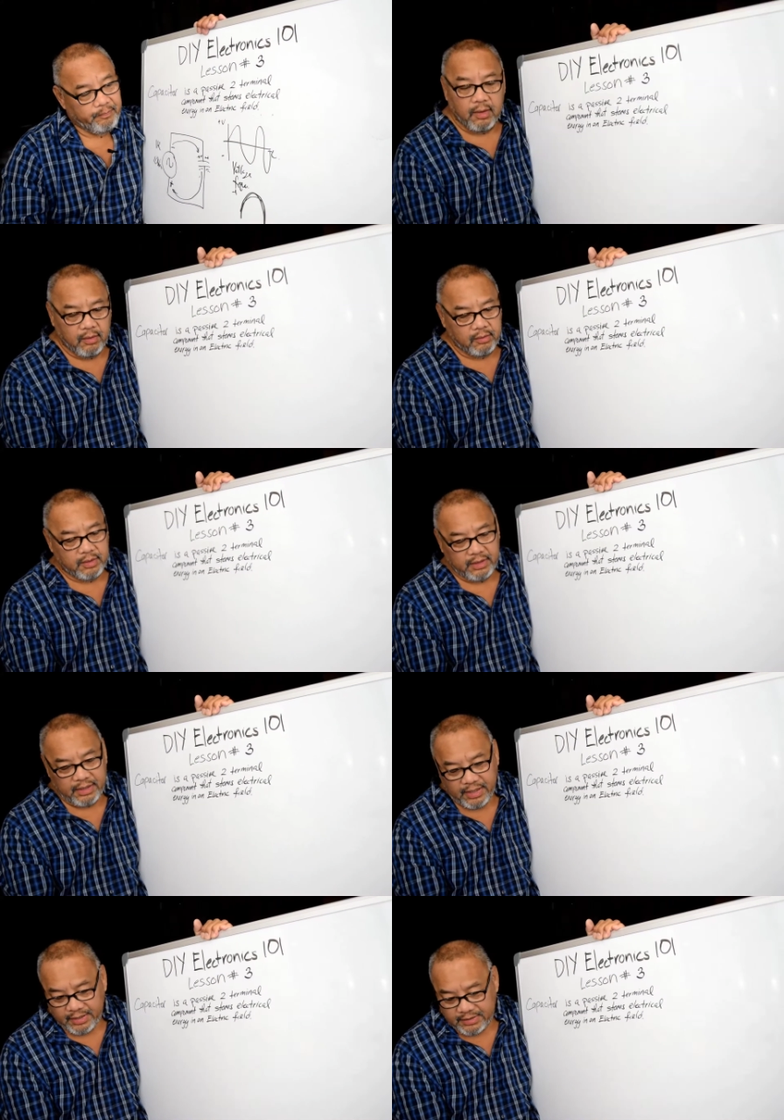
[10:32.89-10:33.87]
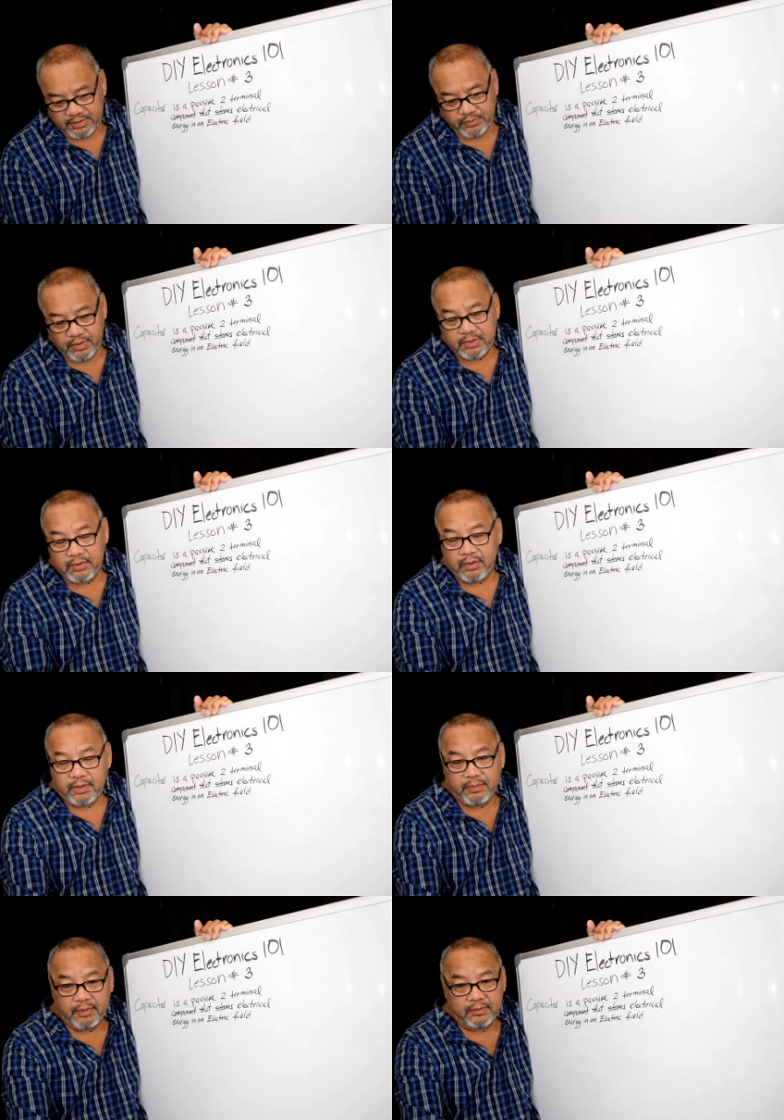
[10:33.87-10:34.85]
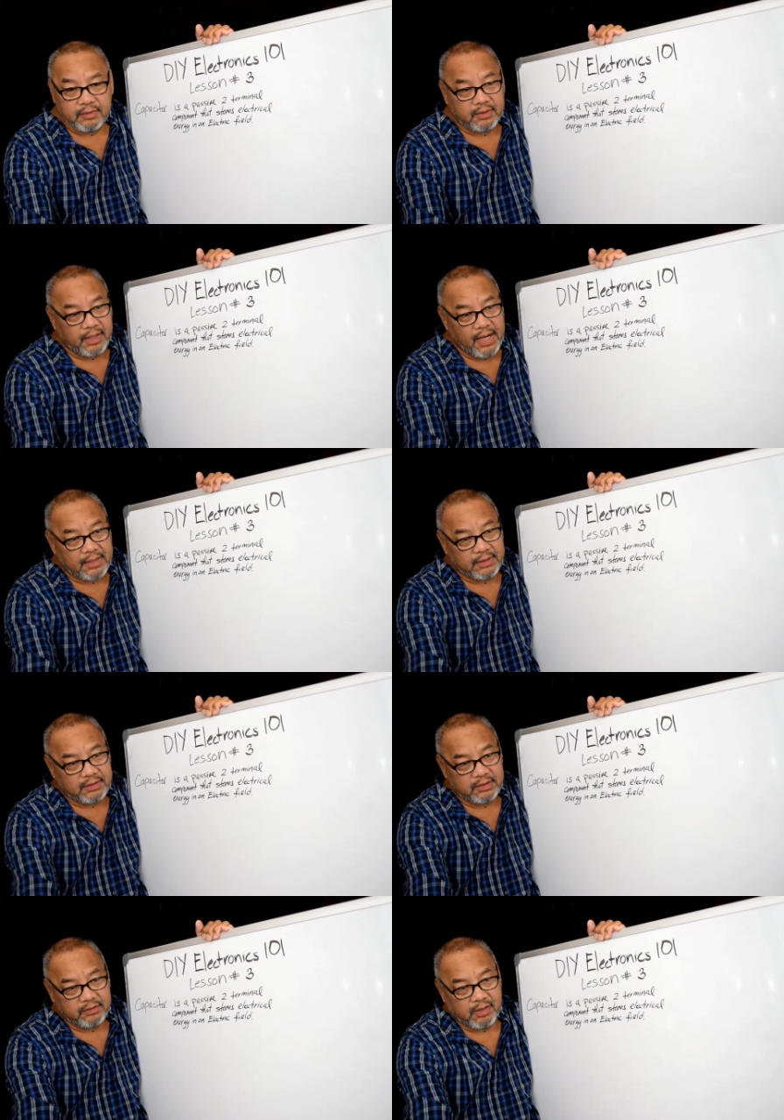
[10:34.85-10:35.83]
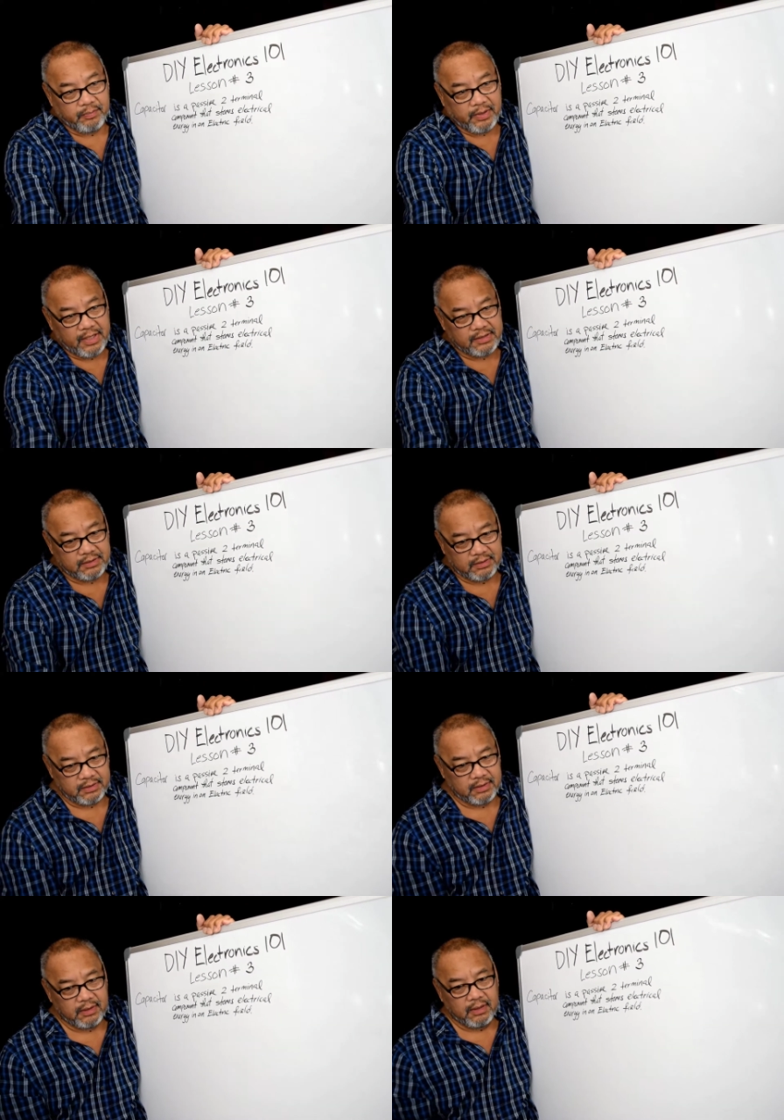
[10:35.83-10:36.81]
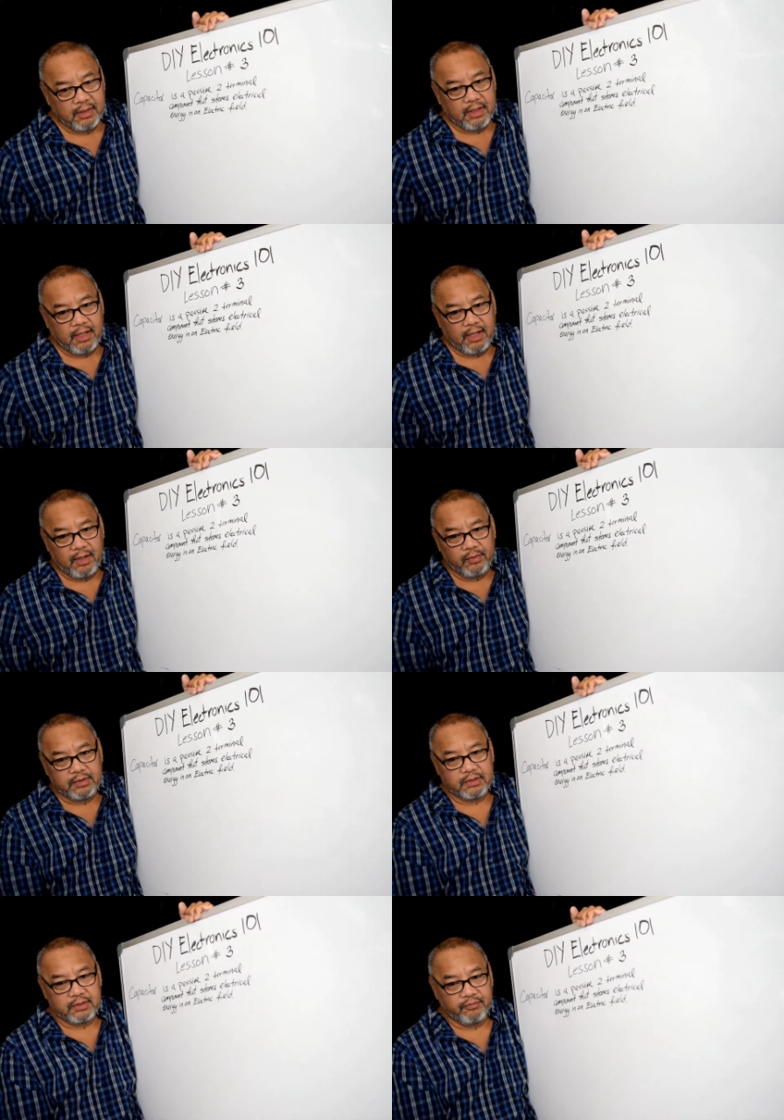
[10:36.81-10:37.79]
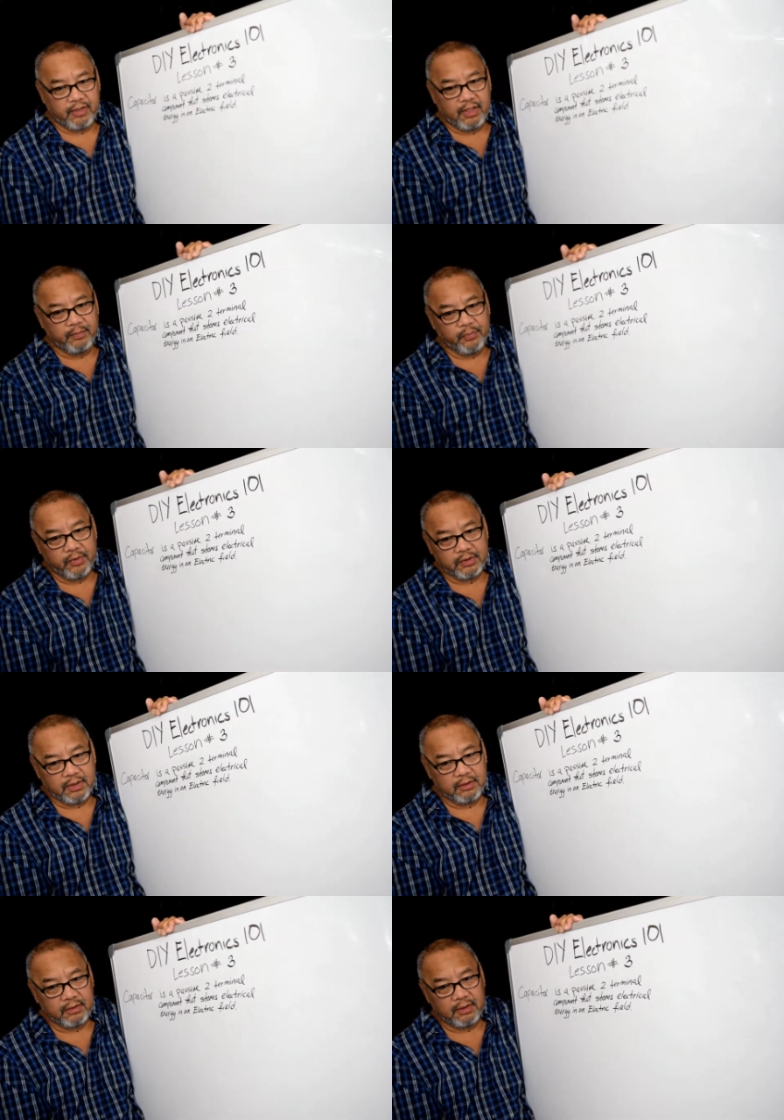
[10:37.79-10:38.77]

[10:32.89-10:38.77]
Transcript: Okay guys, we'll talk about the reactance of capacitor, which is a very important